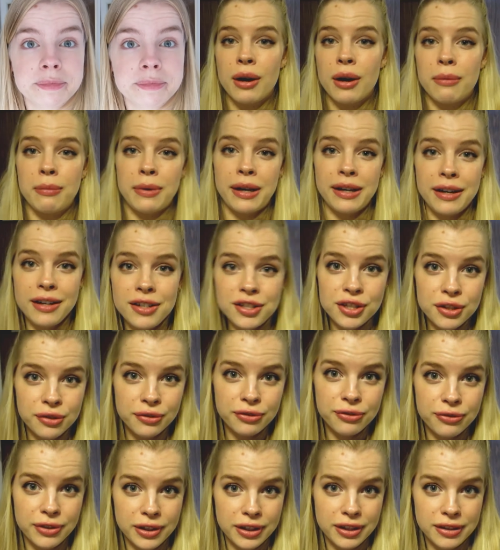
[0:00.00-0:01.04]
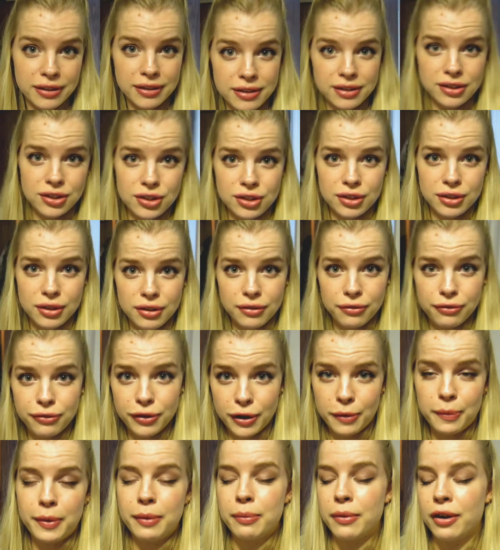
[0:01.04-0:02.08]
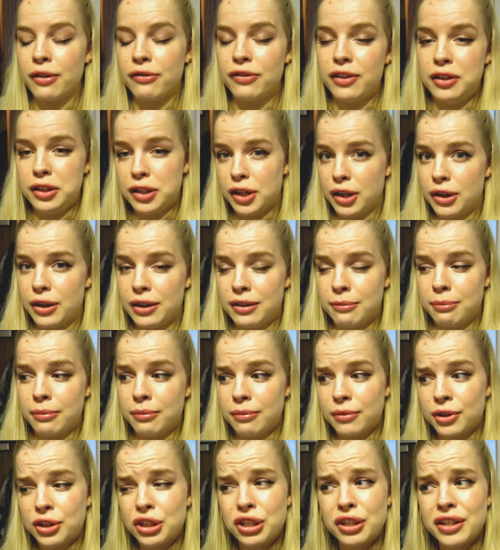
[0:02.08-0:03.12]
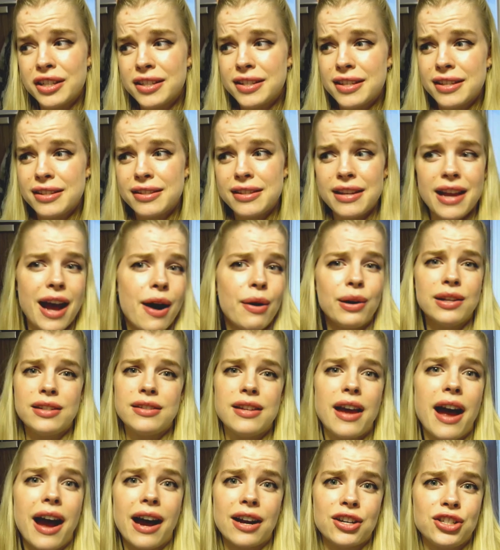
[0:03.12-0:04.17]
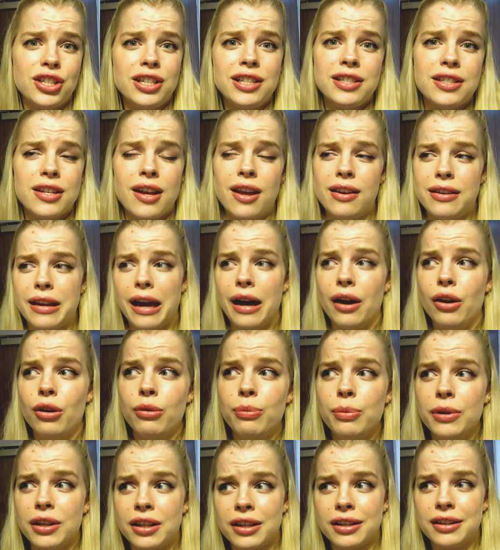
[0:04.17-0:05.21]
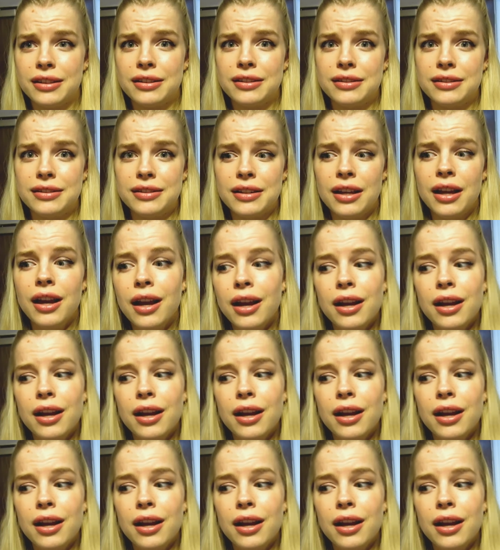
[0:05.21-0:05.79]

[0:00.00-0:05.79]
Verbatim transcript: managed to finish filming my video and I'm curious to see how it actually turned out because